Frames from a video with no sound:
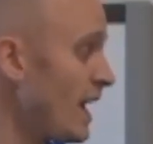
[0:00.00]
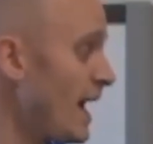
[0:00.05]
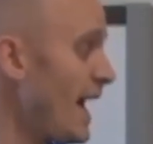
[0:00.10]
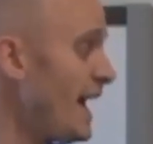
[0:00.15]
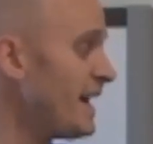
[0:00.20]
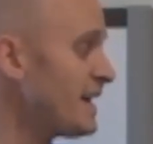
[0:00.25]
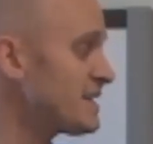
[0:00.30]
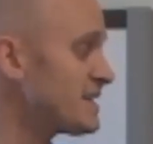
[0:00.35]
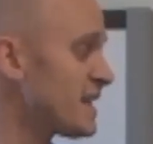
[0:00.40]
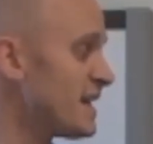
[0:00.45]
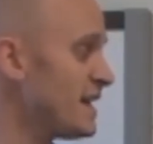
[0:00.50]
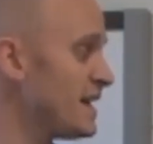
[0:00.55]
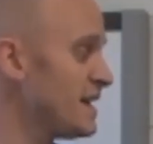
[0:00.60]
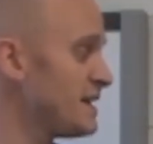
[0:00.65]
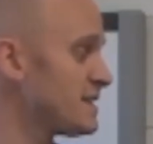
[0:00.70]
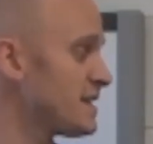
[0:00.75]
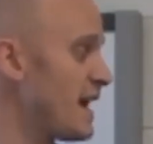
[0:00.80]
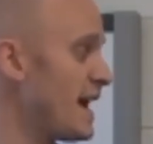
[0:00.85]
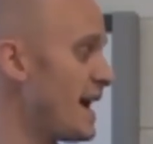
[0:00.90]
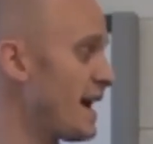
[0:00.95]
X
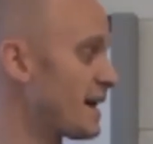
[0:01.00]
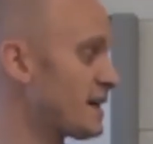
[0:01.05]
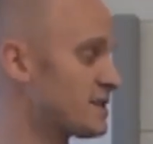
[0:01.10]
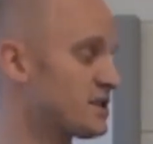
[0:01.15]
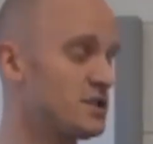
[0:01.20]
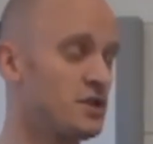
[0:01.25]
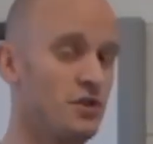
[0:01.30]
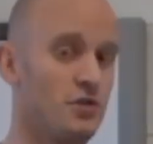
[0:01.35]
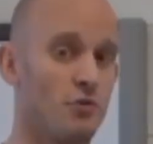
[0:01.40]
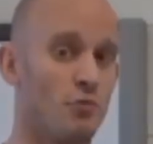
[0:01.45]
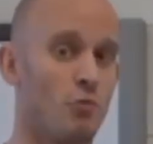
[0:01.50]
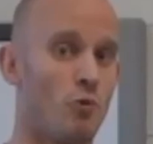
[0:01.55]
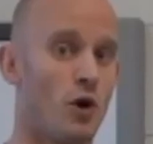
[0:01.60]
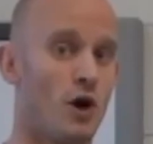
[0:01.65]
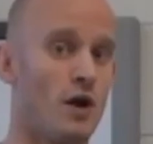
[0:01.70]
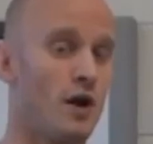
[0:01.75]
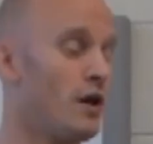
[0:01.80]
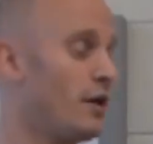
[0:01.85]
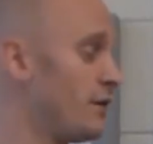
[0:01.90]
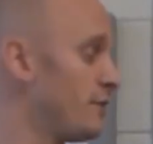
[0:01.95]
is x to the
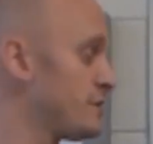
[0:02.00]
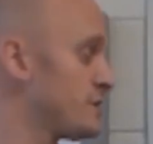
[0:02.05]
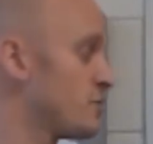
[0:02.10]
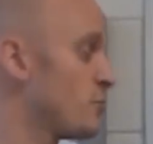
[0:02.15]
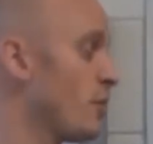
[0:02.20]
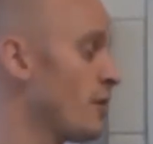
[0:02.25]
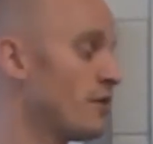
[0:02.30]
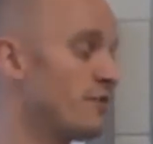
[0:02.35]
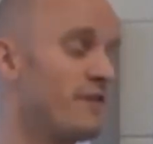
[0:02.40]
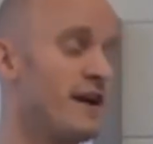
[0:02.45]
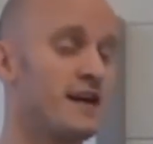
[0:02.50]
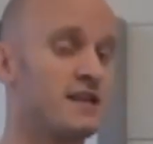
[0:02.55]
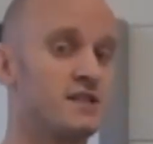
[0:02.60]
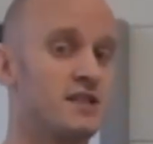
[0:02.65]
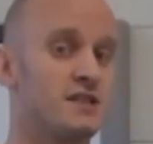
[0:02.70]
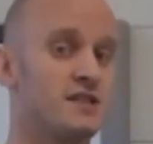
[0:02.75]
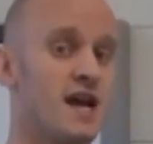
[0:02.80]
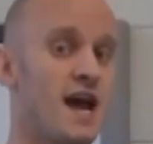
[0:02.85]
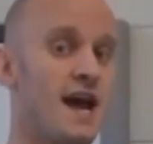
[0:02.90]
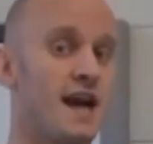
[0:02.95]
1, or square root of x
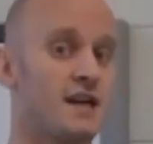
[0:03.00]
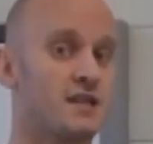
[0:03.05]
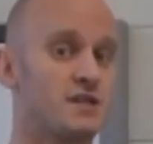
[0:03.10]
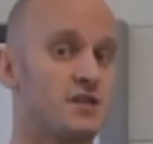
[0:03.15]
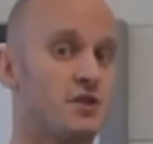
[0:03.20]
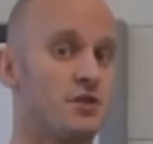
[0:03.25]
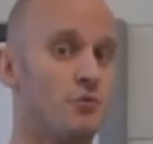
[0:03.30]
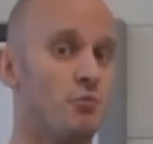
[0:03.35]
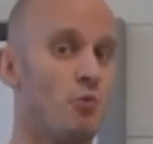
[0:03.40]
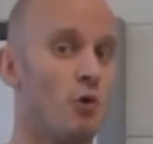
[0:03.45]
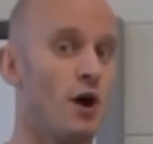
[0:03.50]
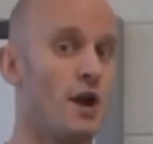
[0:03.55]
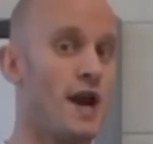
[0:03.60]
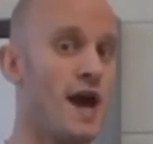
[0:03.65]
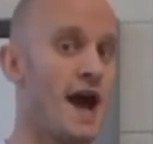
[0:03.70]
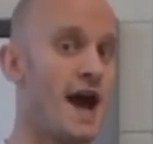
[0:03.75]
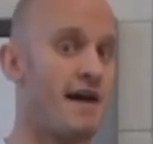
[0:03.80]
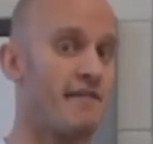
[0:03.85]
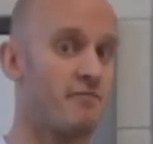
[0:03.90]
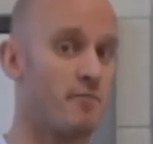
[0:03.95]
is x to the
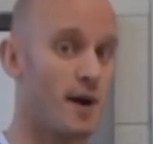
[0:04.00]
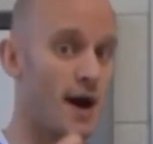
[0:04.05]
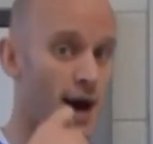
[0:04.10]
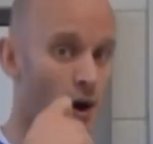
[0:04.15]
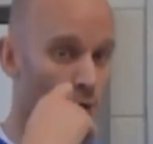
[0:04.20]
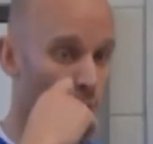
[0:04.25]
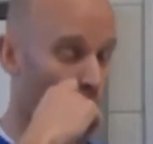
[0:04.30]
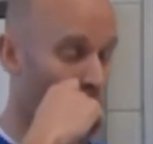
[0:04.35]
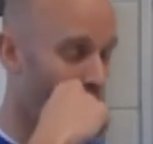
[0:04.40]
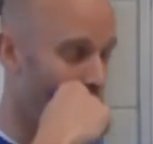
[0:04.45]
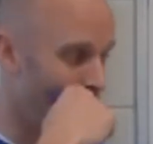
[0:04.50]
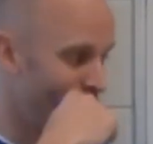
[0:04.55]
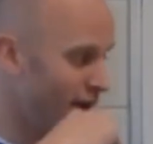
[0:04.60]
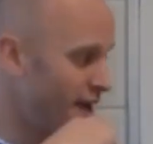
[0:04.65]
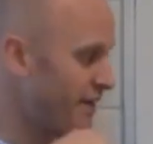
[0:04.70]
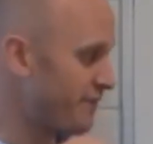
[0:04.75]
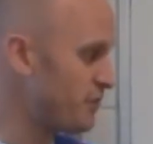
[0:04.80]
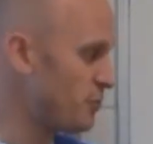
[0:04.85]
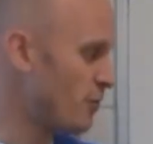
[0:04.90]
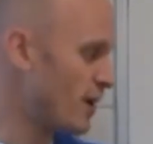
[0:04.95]
1/2 power.
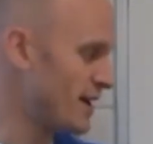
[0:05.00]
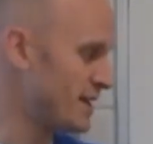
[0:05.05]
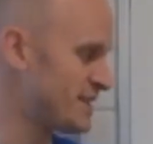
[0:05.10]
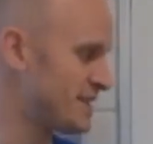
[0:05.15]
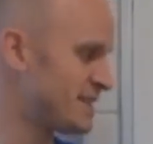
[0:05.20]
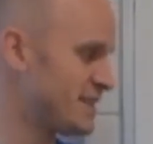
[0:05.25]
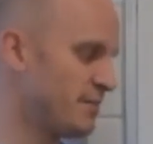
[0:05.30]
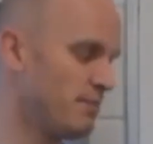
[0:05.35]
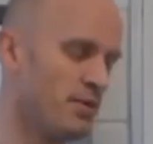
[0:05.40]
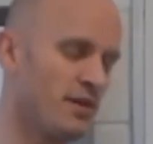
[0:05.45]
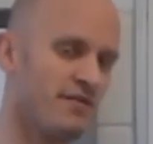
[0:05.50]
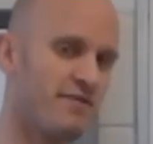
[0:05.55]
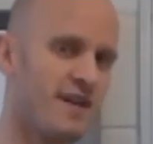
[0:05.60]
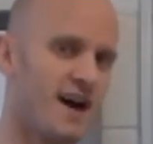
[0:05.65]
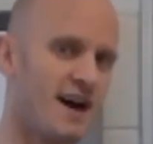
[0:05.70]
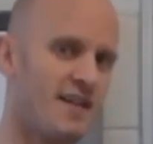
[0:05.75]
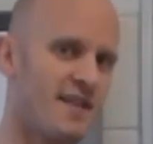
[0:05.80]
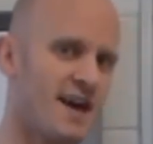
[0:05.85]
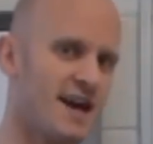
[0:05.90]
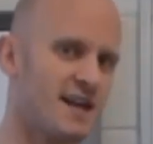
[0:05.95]
If you want to
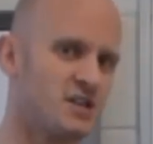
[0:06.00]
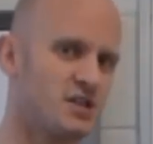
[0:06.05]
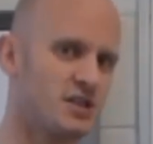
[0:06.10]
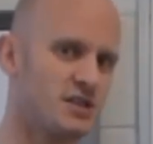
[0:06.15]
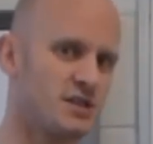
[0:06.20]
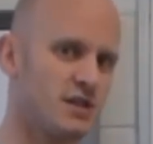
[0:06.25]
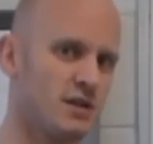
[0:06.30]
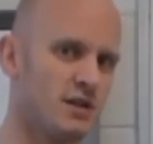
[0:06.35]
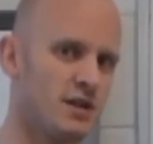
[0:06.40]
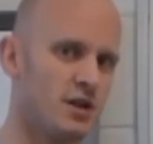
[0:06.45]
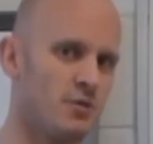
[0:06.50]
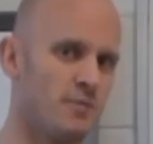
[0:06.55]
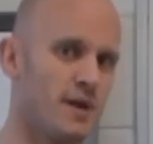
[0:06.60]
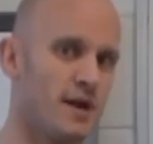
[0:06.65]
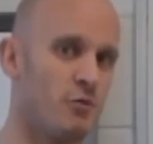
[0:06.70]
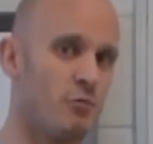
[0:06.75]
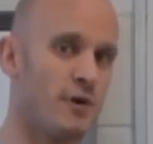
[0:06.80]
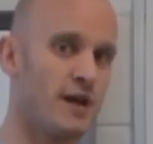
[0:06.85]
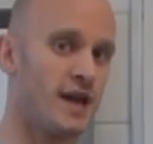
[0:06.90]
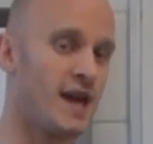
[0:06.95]
simplify that just a little
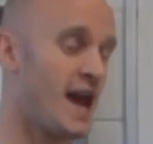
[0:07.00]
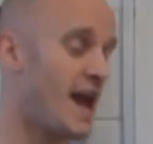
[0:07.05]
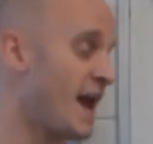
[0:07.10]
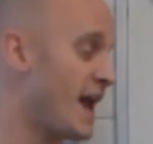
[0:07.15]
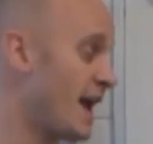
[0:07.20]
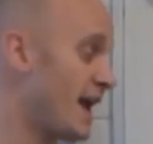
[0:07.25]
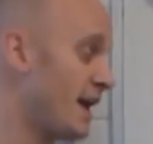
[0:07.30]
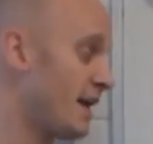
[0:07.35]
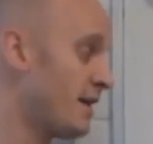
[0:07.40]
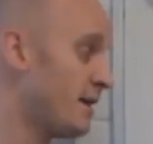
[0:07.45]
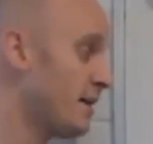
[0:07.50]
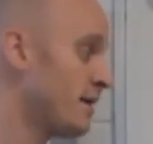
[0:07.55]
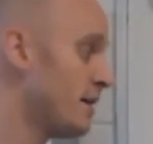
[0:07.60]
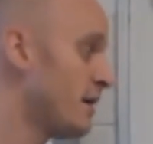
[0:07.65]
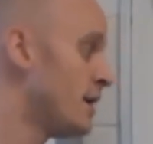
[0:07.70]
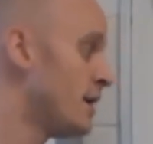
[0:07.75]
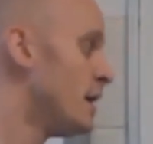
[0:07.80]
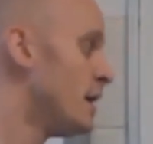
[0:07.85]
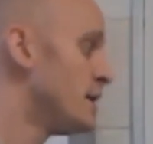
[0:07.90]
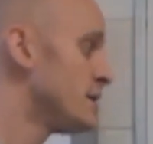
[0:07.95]
bit, we can.
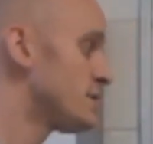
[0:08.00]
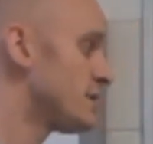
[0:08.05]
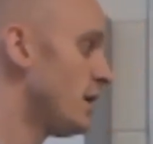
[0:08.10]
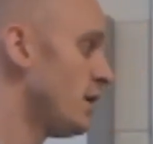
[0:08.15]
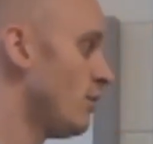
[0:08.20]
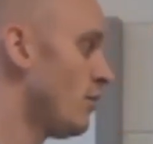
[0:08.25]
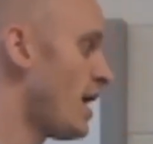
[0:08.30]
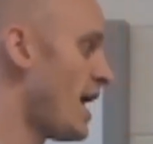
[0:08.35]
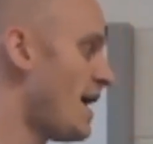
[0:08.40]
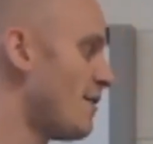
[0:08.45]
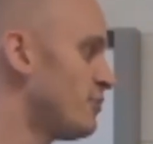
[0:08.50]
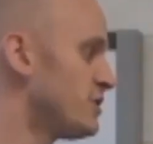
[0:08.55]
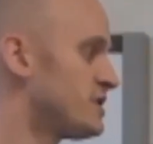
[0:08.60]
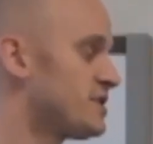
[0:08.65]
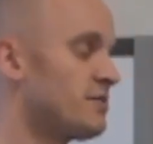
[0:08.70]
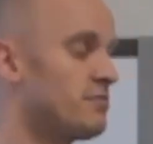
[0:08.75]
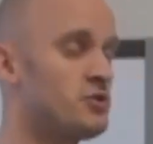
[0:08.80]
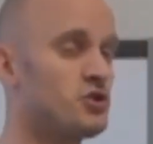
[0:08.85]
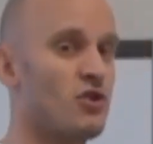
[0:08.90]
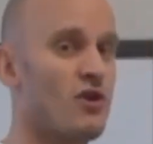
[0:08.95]
So I would
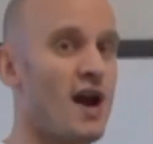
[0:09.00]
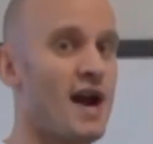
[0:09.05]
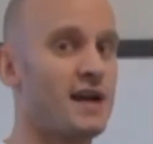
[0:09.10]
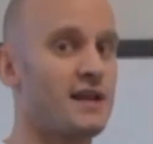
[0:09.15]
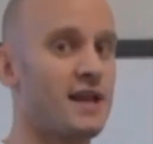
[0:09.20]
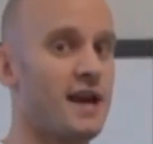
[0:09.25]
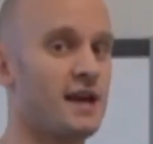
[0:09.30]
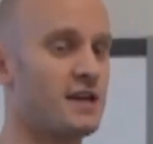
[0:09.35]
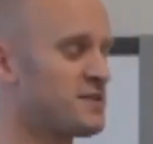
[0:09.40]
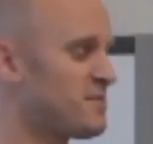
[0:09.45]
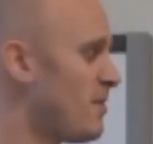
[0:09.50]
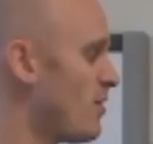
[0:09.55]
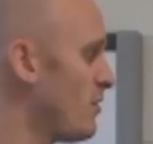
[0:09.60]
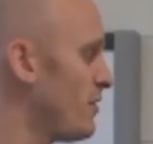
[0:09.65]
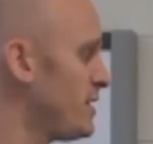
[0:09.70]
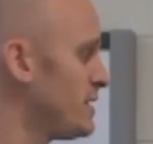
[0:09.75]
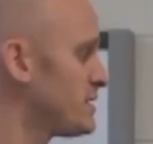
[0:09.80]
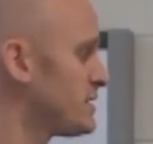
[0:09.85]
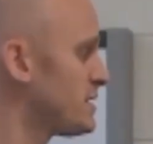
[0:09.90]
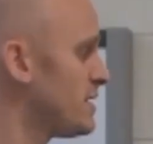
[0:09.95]
subtract
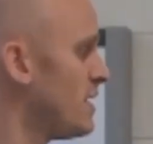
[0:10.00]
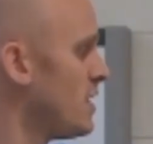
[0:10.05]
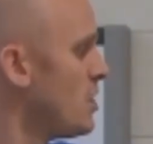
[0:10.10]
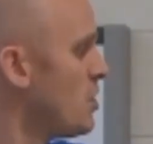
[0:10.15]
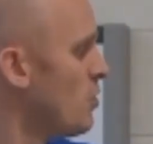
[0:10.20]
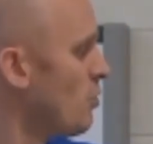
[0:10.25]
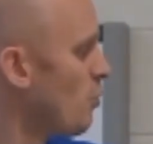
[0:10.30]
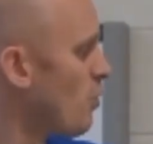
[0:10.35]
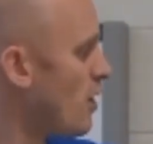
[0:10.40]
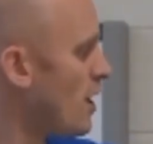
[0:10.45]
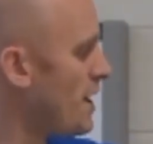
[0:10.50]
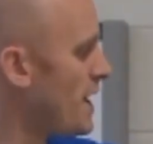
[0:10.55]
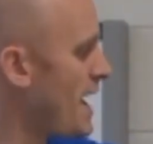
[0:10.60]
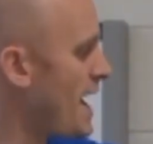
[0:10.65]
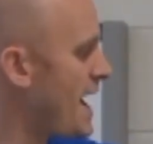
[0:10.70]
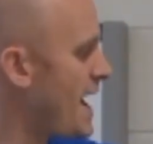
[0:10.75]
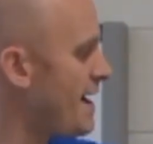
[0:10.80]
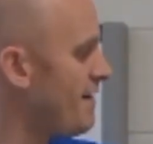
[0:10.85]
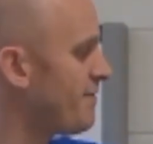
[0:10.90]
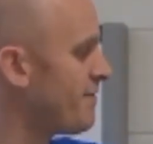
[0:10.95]
exponents.
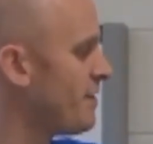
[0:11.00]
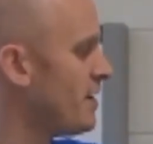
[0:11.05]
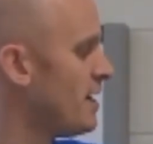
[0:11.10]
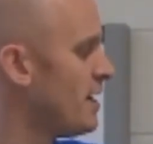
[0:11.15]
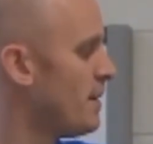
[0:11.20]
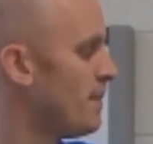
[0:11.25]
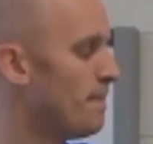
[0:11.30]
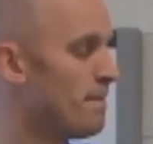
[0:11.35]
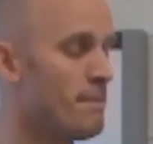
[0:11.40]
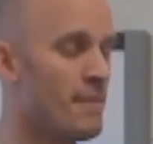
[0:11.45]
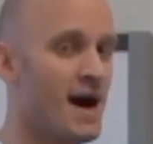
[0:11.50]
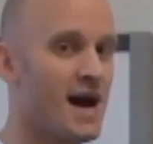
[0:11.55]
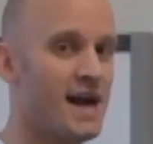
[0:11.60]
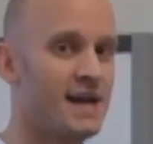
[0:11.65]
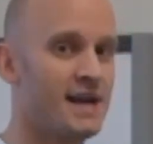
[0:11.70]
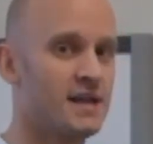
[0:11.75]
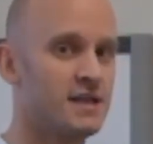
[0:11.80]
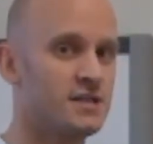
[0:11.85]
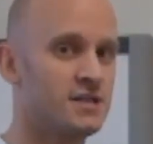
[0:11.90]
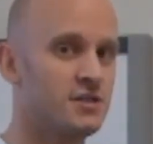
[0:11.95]
1/2
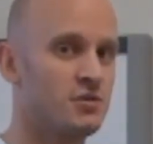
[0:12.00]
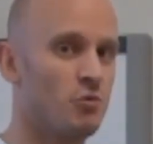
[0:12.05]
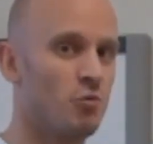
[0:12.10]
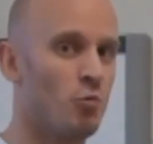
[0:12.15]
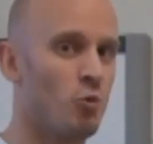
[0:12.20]
minus